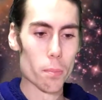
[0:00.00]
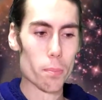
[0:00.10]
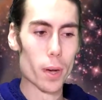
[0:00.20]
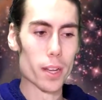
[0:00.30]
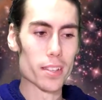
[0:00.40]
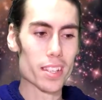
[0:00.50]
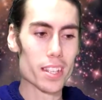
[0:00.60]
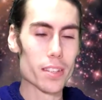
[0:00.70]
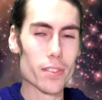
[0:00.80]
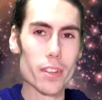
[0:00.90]
But
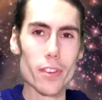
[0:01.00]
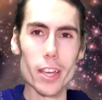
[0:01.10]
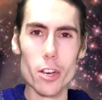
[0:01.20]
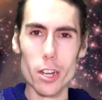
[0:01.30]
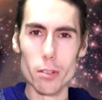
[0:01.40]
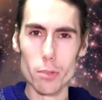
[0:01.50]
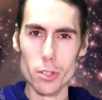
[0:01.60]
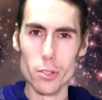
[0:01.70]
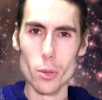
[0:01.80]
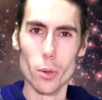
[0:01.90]
even if I got it
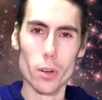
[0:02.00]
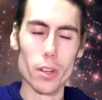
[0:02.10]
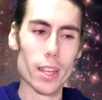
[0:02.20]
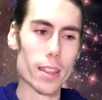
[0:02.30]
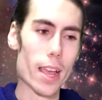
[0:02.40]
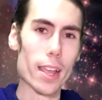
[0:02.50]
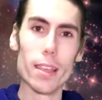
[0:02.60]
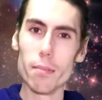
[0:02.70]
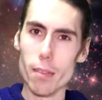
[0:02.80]
restored and like